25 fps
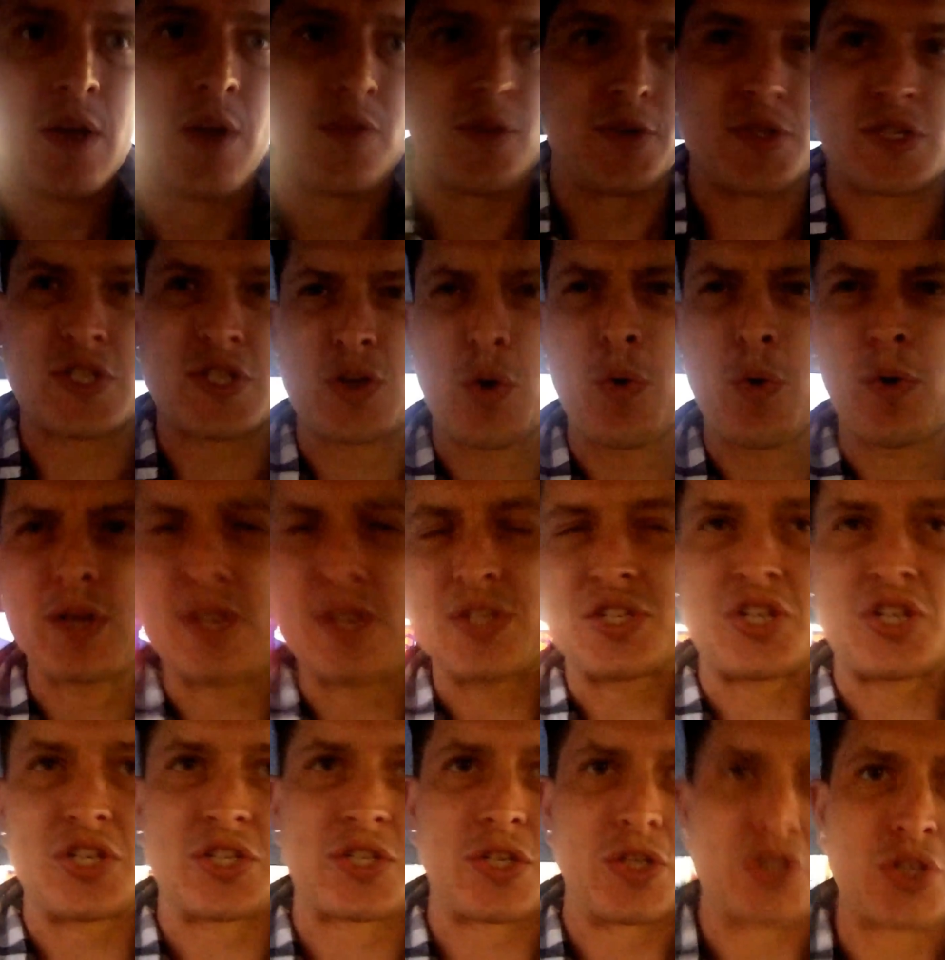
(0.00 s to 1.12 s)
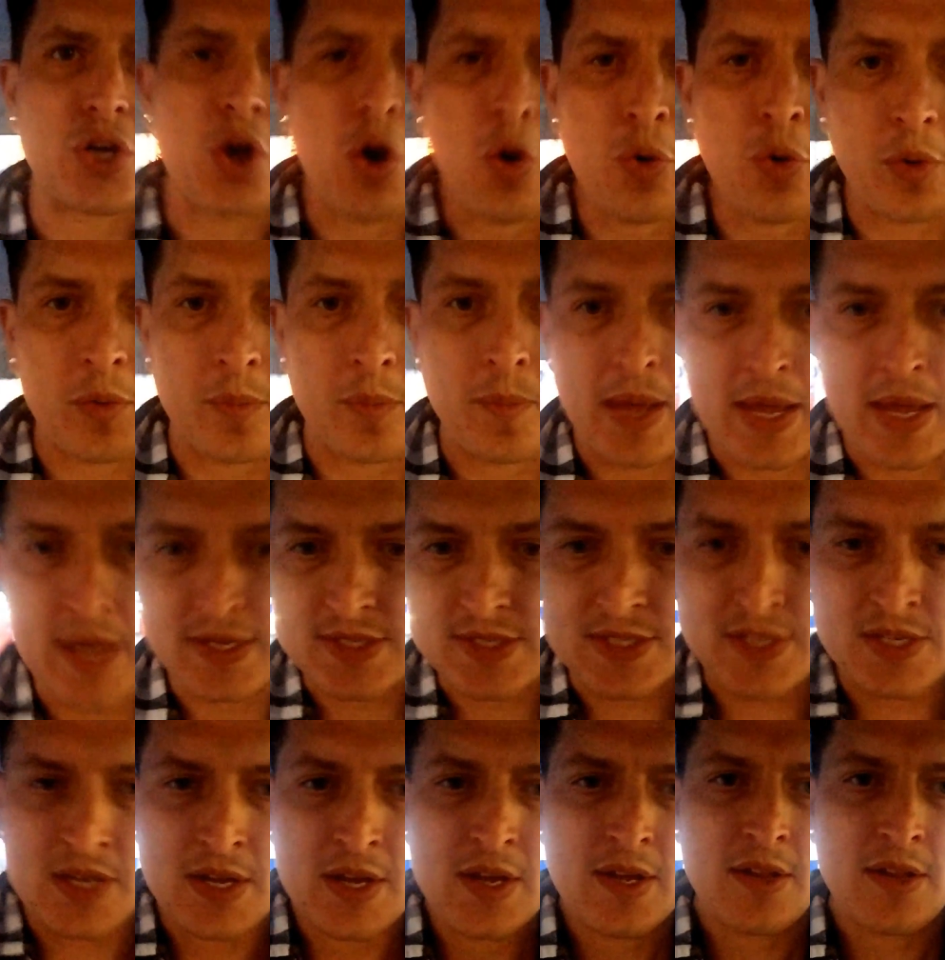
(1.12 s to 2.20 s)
The story's just a total mess.